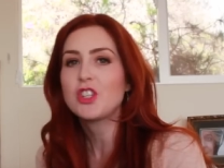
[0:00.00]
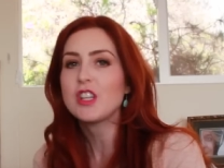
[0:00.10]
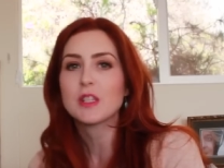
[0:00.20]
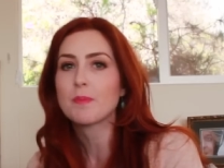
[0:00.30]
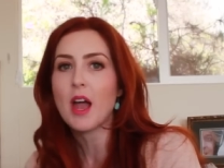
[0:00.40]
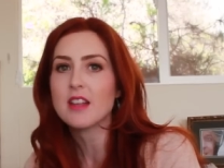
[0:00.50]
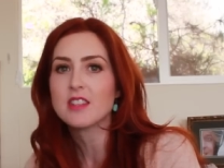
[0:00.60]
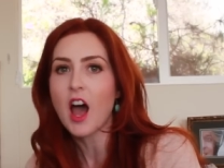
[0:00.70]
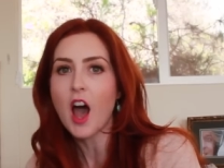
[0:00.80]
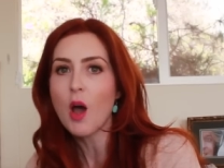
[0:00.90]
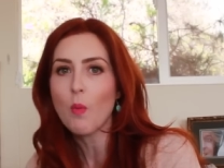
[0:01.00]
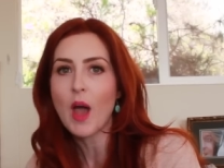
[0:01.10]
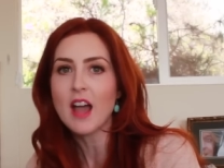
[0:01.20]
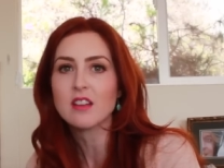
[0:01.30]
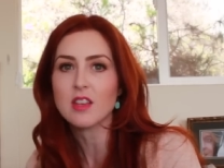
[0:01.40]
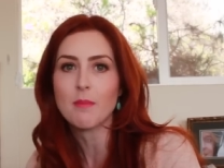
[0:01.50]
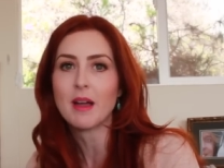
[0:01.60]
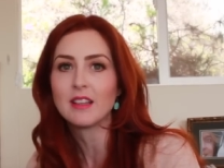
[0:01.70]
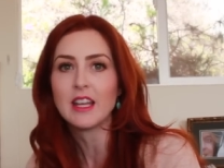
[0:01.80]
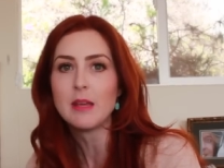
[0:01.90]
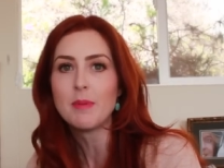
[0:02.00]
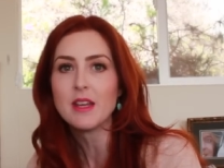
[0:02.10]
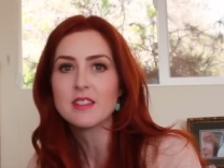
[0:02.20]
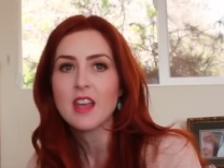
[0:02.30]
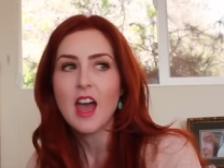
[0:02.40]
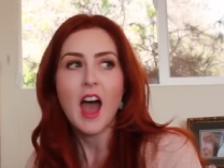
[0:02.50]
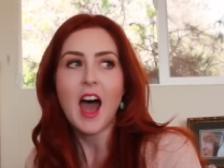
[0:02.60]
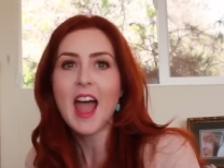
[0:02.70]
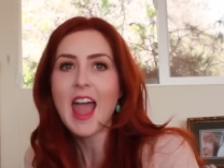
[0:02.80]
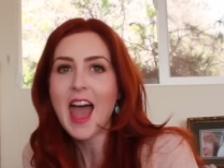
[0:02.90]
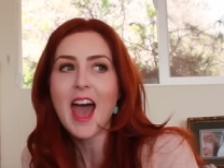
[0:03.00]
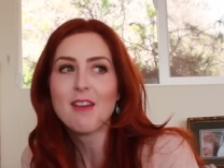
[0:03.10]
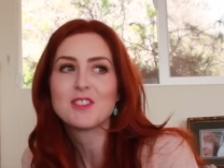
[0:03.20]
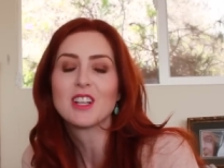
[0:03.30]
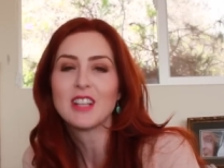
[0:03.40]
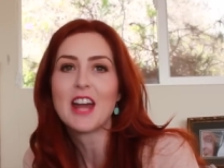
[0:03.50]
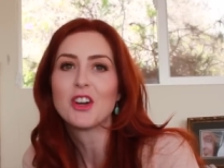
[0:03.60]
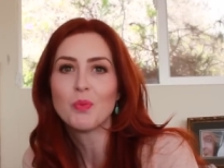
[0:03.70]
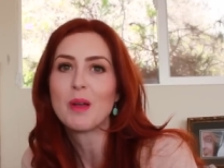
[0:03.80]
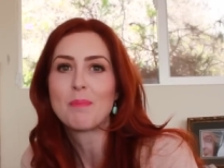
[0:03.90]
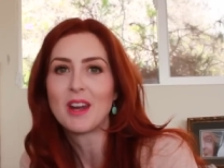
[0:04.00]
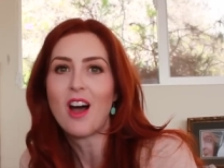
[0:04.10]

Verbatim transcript: she spreads hot wax on my lady bits, I have to let her rip it